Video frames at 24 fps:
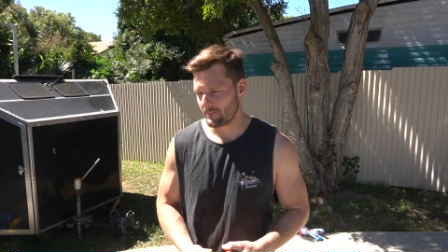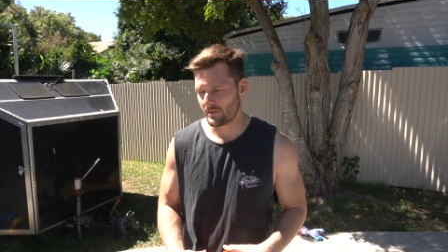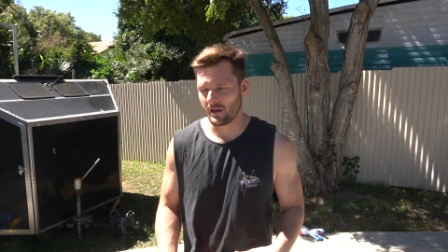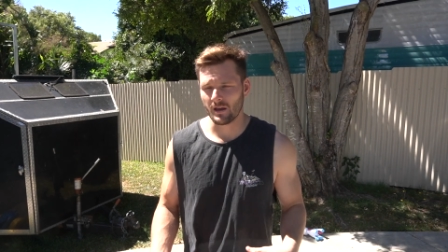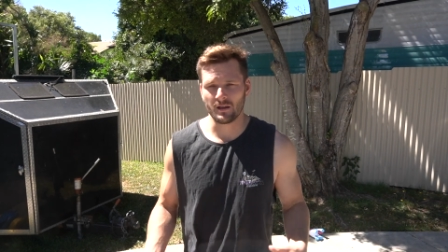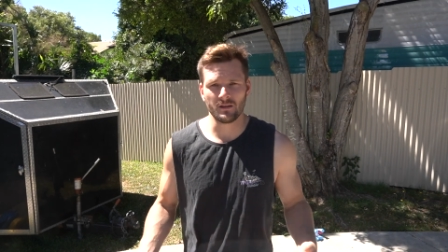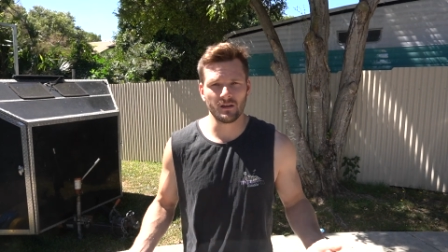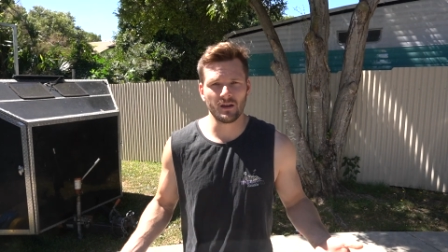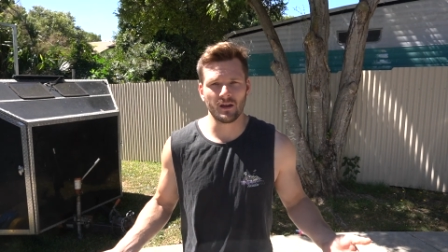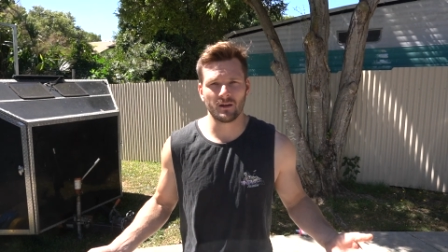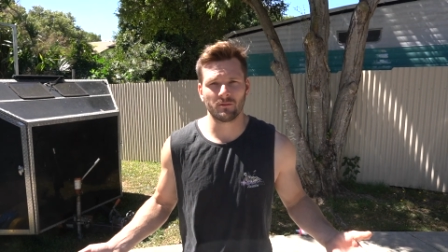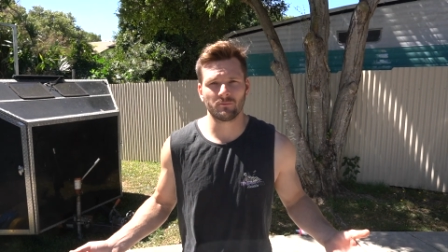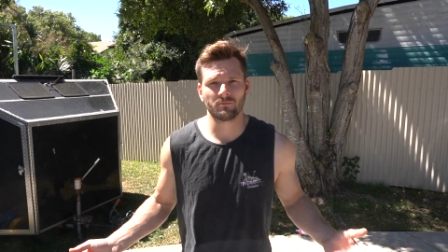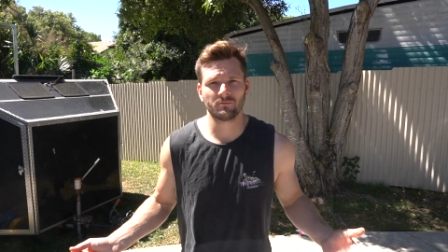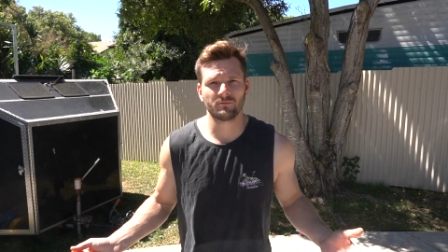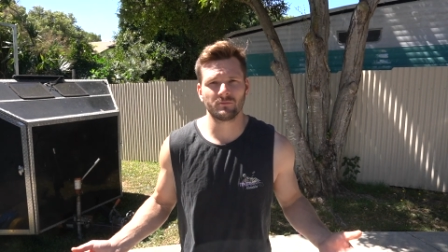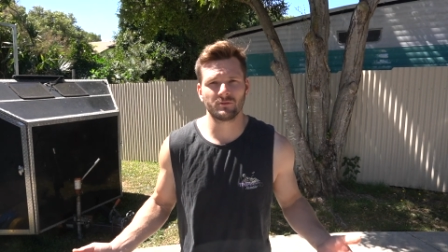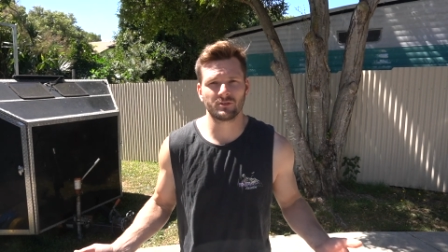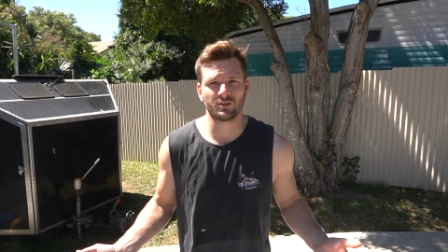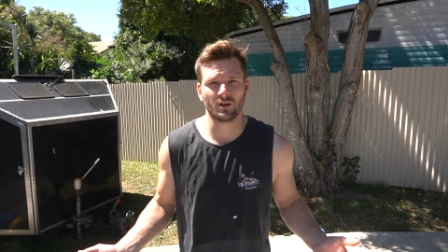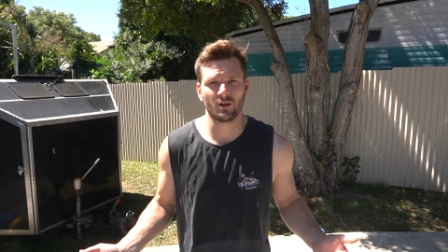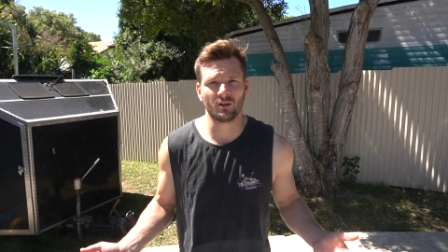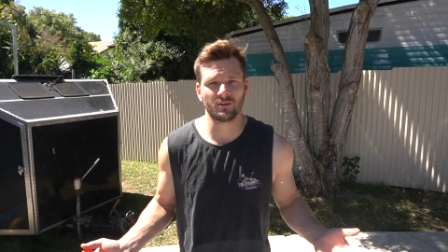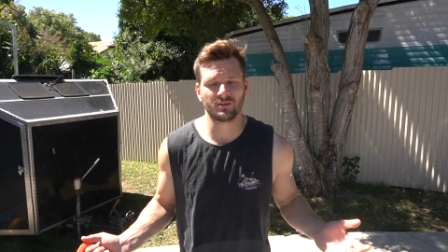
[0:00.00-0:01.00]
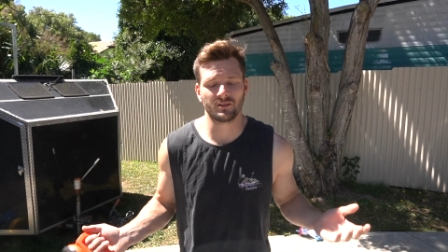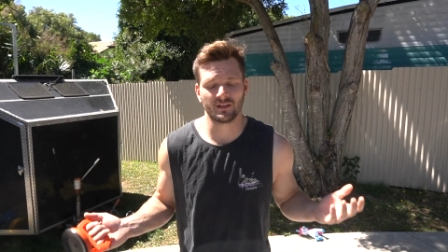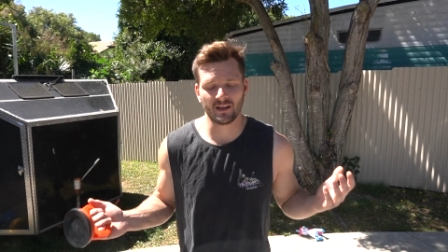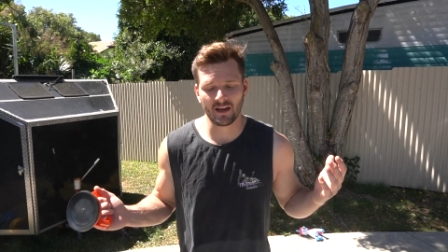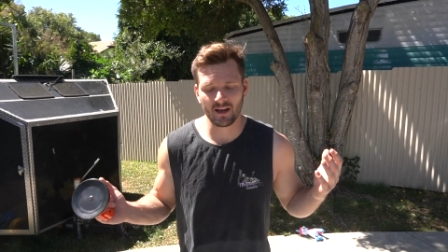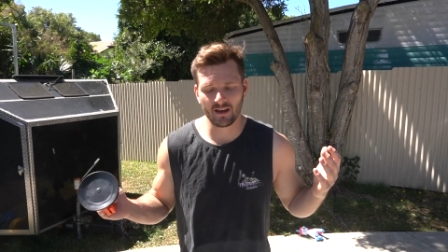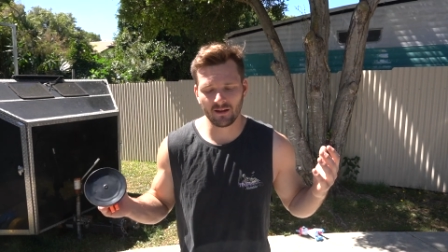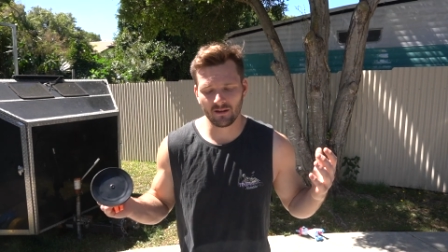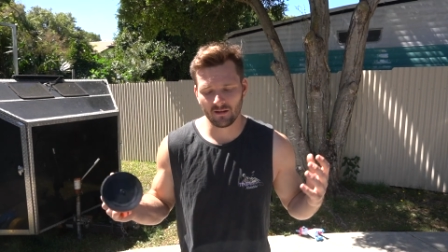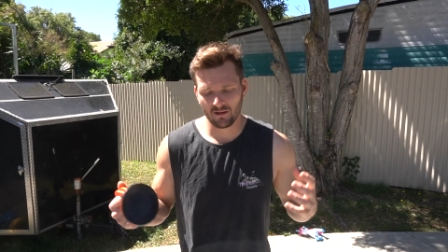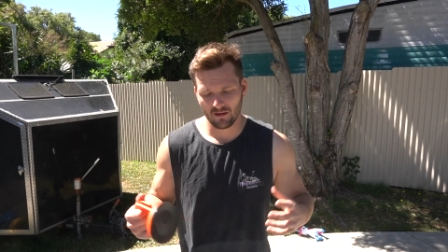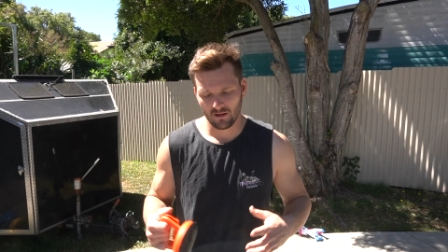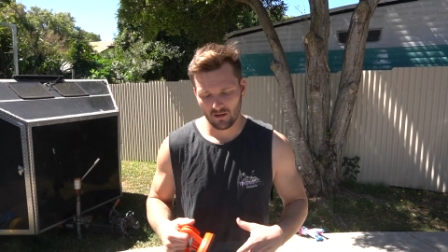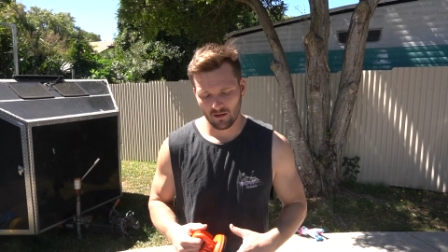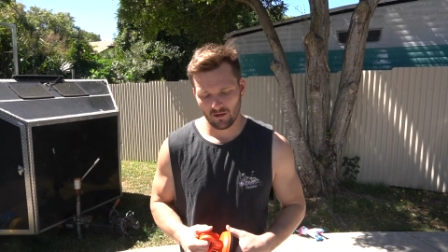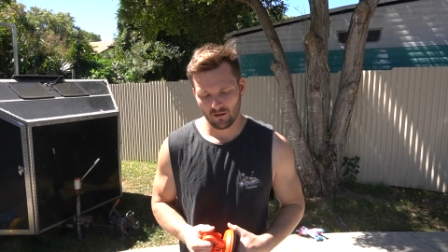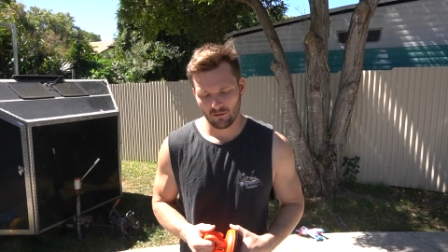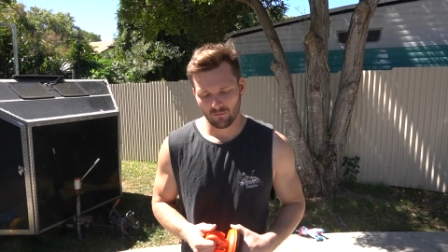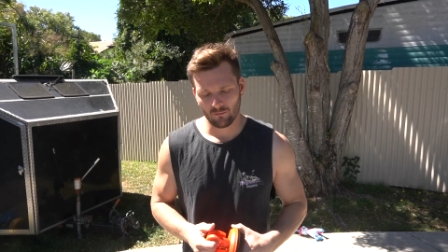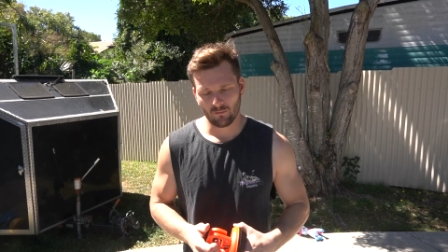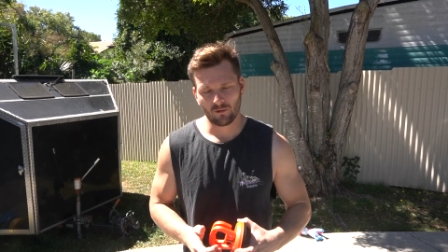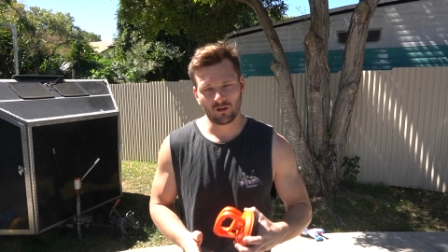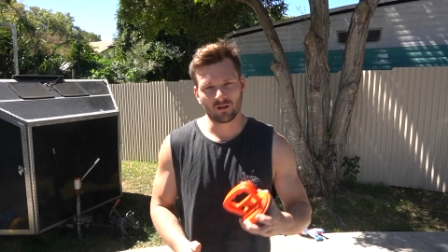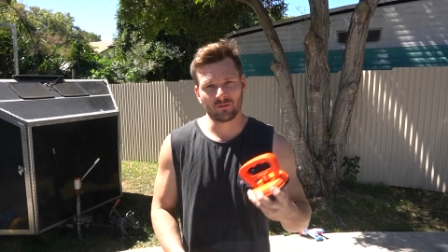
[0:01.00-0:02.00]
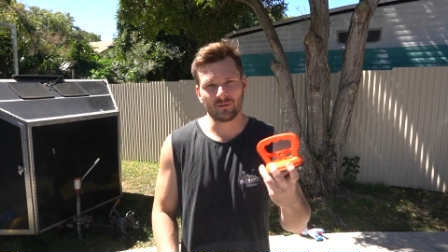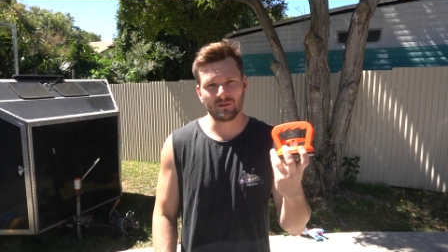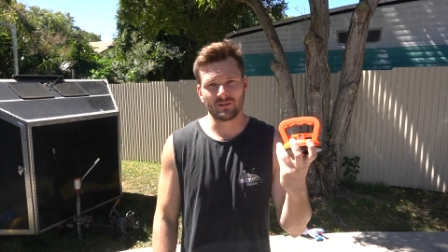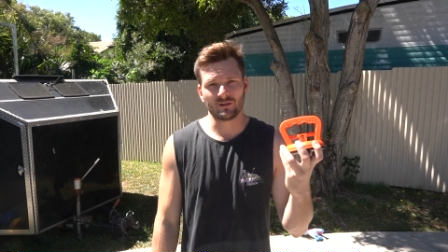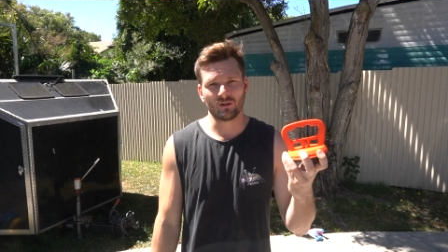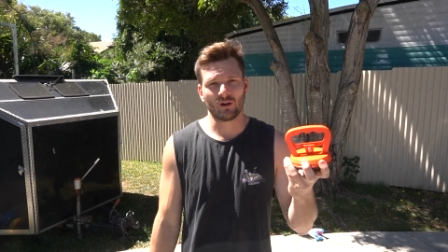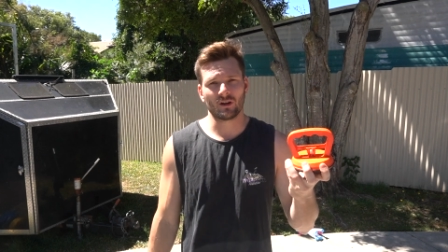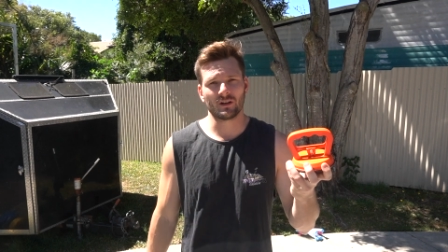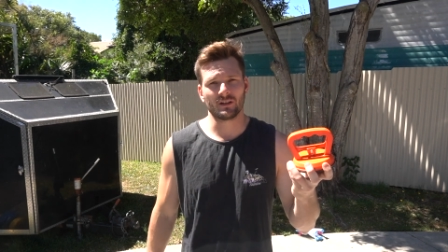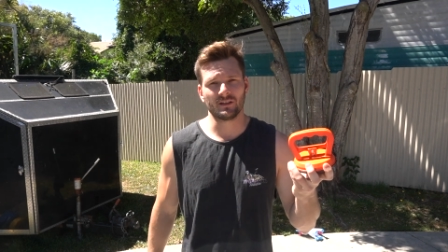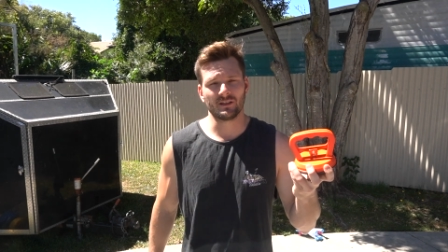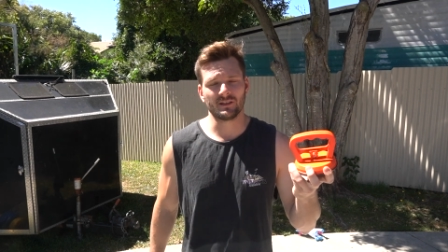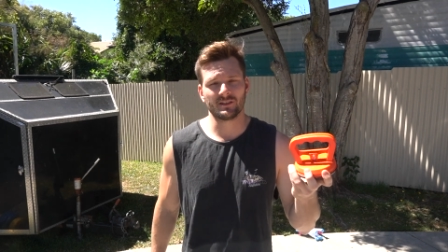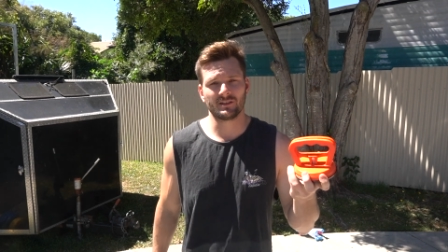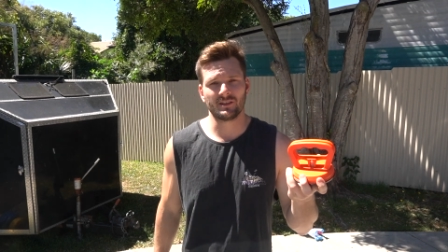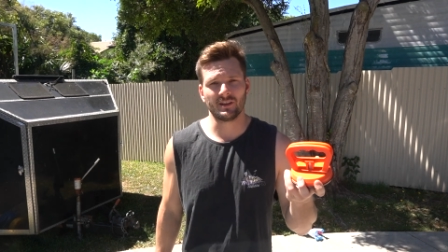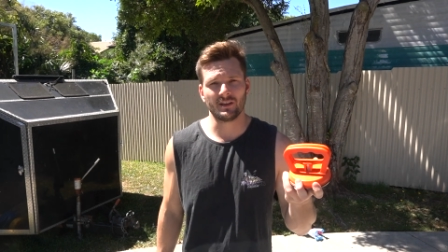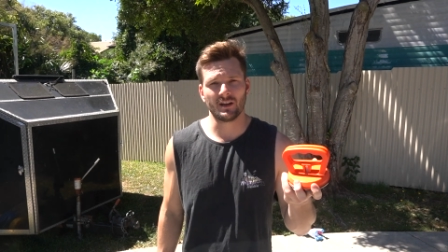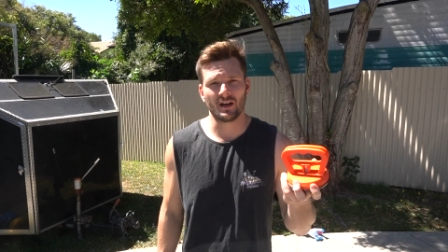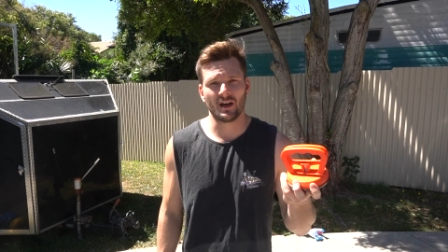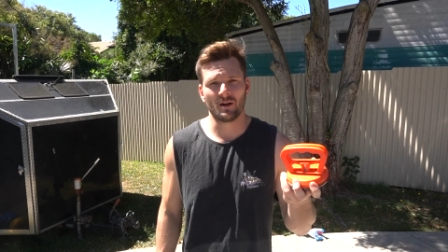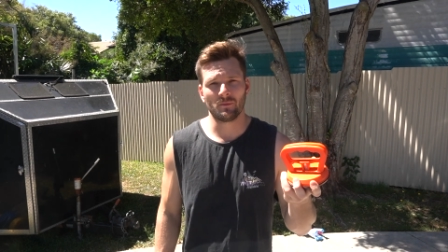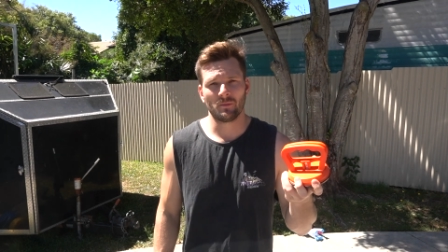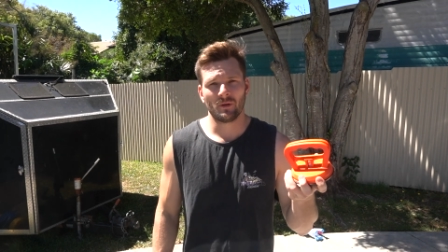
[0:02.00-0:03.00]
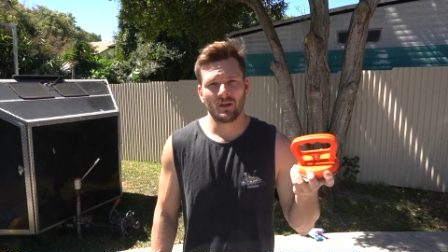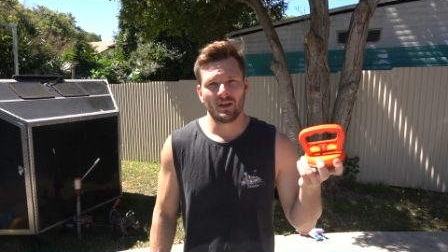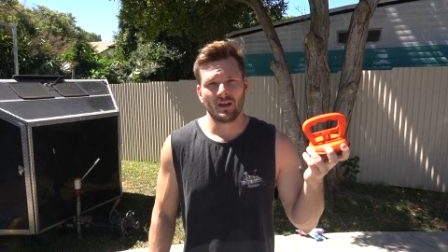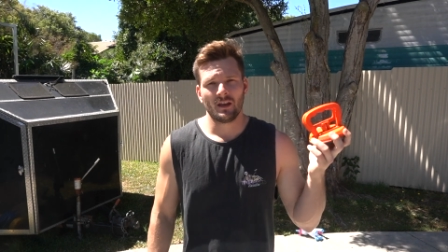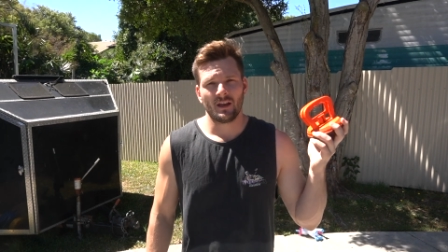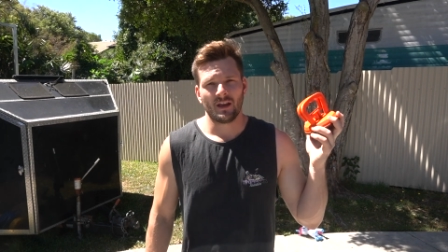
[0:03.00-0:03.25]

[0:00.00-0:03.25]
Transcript: and yeah, so today we're going to be tidying this thing up.